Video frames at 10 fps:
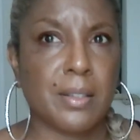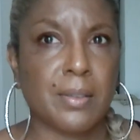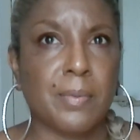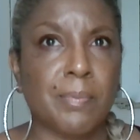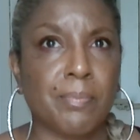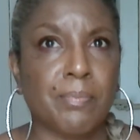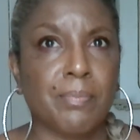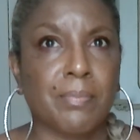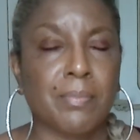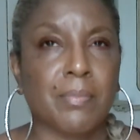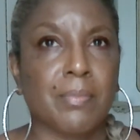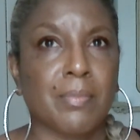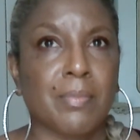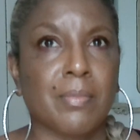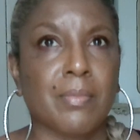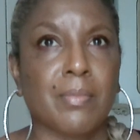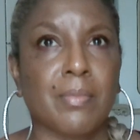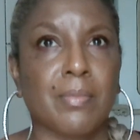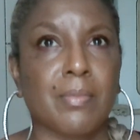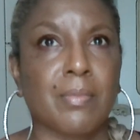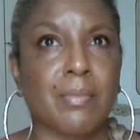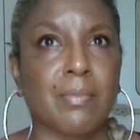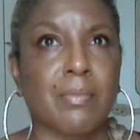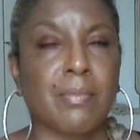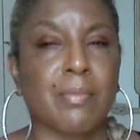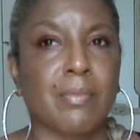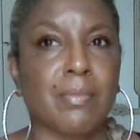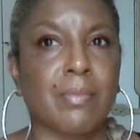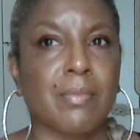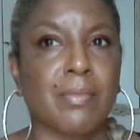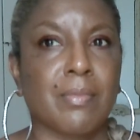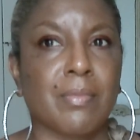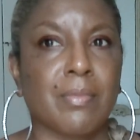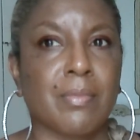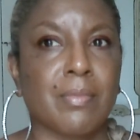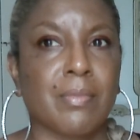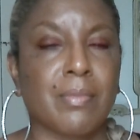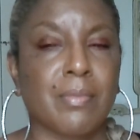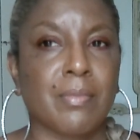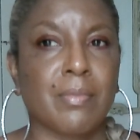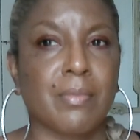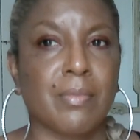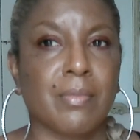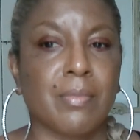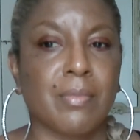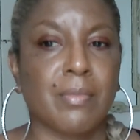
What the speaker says: (silence)